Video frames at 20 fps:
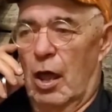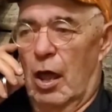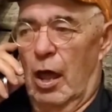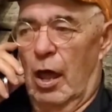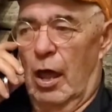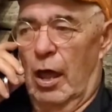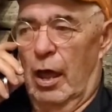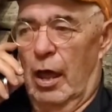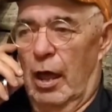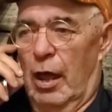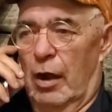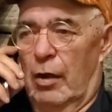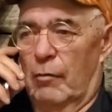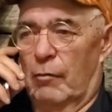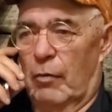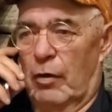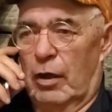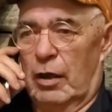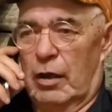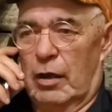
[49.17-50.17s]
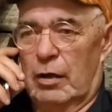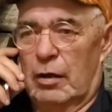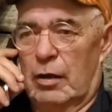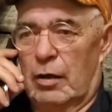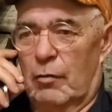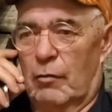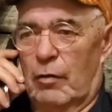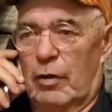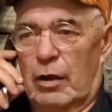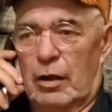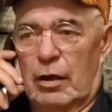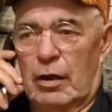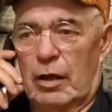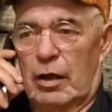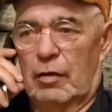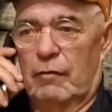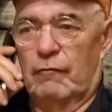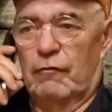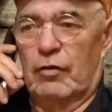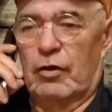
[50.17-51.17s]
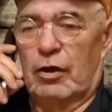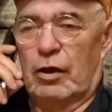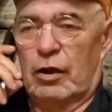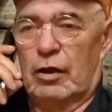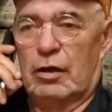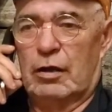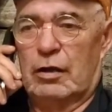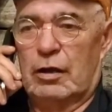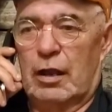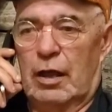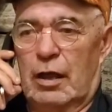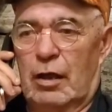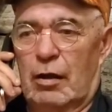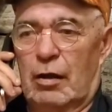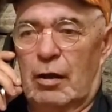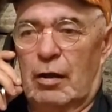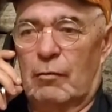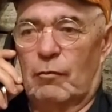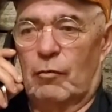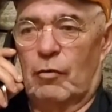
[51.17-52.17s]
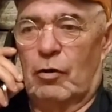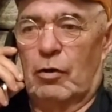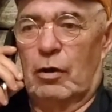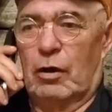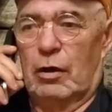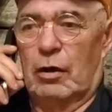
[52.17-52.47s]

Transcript: And we can we can give you a good deal in one.